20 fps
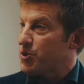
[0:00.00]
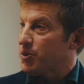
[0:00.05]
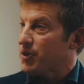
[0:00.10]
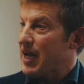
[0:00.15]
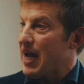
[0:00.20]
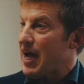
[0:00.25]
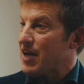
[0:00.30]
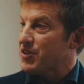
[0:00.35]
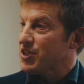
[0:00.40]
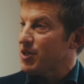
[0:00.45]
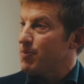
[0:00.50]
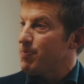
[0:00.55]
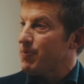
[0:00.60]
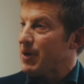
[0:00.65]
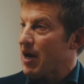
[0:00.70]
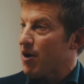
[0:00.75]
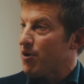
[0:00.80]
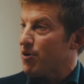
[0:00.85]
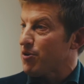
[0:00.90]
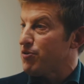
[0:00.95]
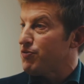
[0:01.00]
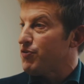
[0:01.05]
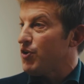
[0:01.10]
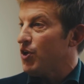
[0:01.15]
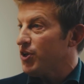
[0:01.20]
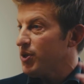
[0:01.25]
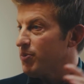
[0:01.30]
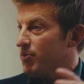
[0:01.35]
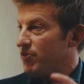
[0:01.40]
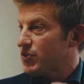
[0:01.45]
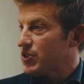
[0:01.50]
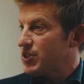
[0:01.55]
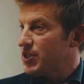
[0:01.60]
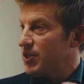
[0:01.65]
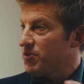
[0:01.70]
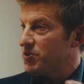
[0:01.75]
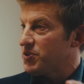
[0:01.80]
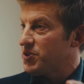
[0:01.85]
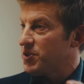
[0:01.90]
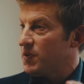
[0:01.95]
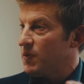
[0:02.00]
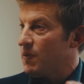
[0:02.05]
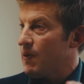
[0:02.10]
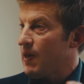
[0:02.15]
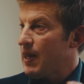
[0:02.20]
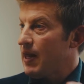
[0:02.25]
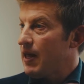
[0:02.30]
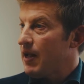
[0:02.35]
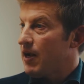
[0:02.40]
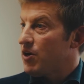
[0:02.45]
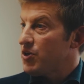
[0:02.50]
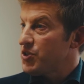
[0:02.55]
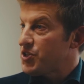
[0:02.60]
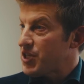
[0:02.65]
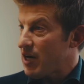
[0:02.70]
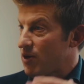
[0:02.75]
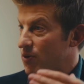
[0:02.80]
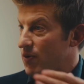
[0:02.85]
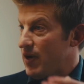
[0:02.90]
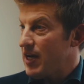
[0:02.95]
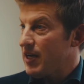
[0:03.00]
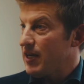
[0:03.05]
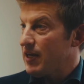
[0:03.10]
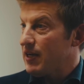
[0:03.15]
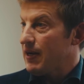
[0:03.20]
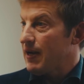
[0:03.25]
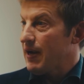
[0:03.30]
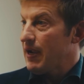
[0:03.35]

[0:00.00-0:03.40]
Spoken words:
gas compare to the volume of CO2 generated?